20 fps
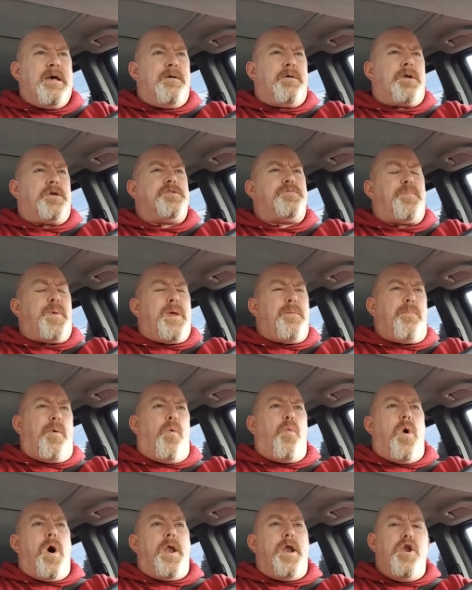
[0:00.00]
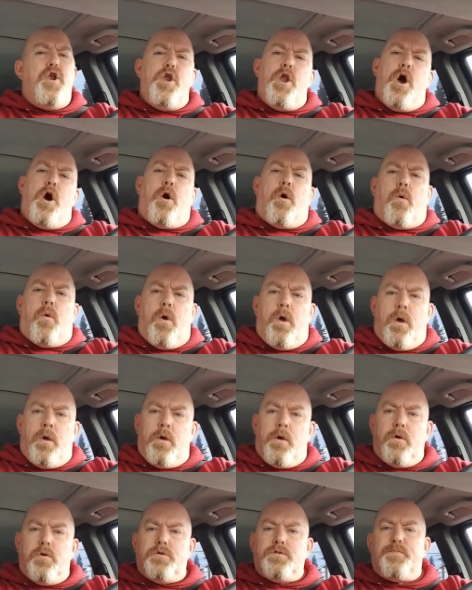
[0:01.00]
because people want to know
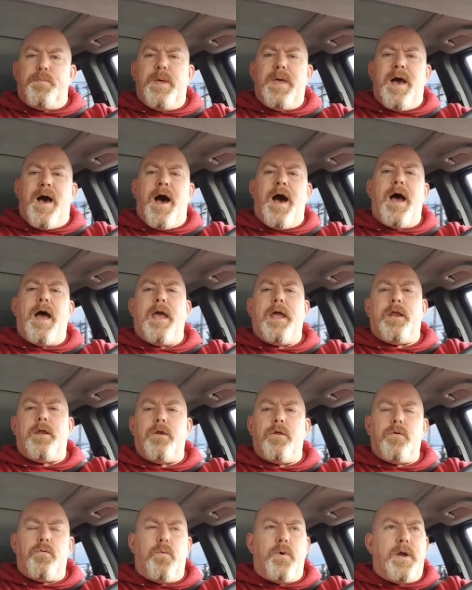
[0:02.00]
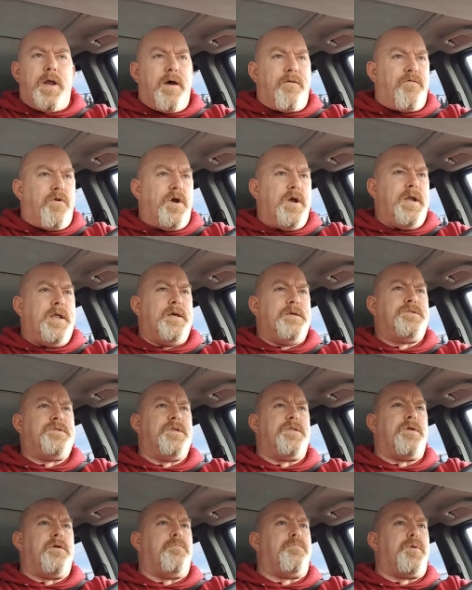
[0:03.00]
who's behind whatever it
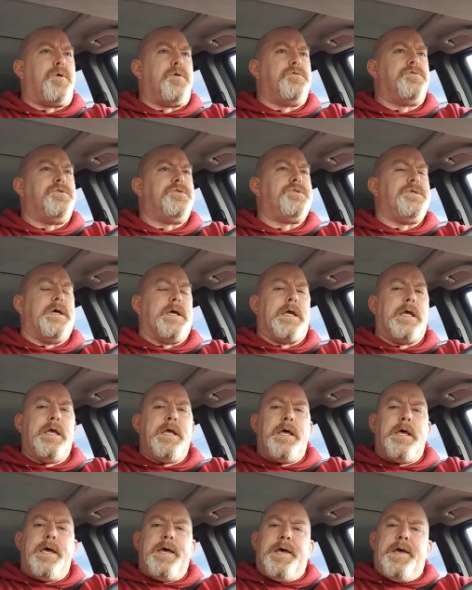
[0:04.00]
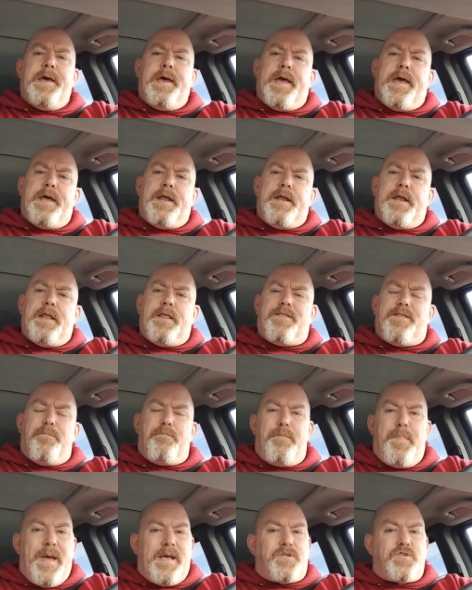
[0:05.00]
is that they're purchasing. And the
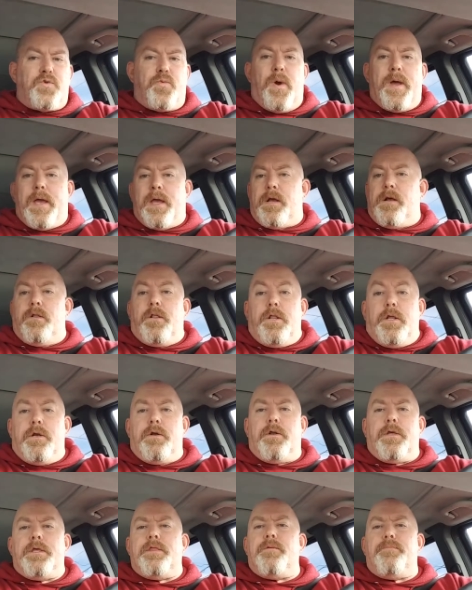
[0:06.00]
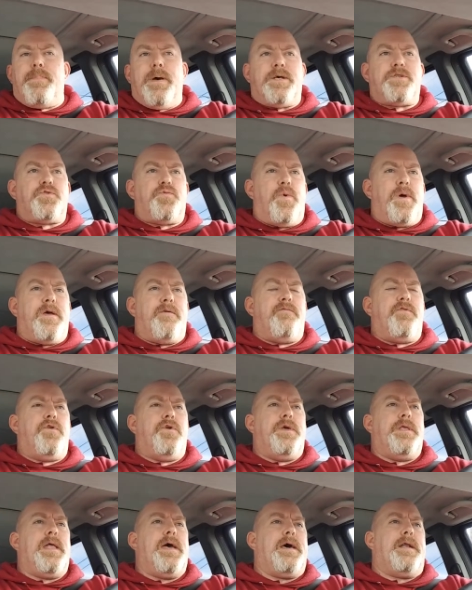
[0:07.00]
best way, clearly the best way of
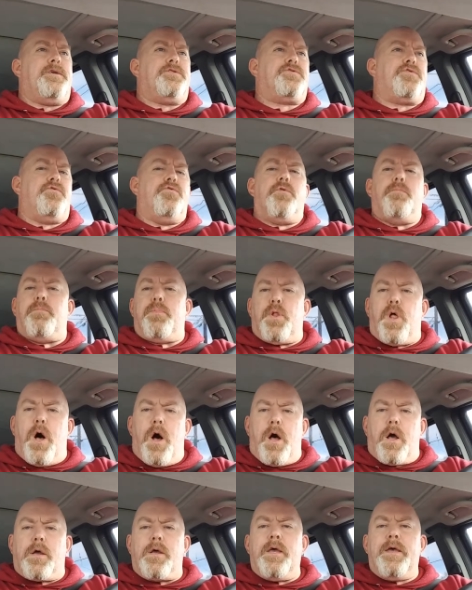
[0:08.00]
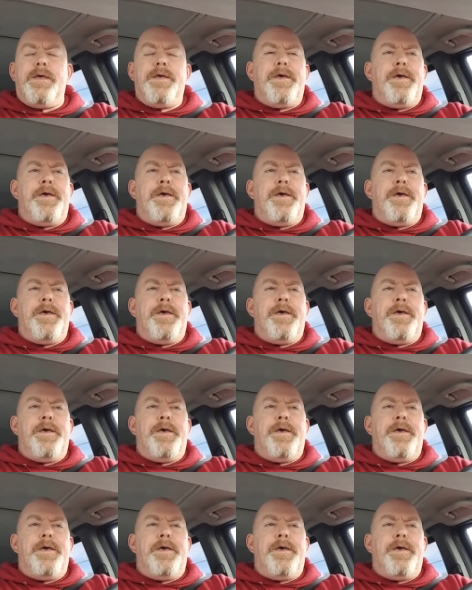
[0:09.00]
doing that is through a blog.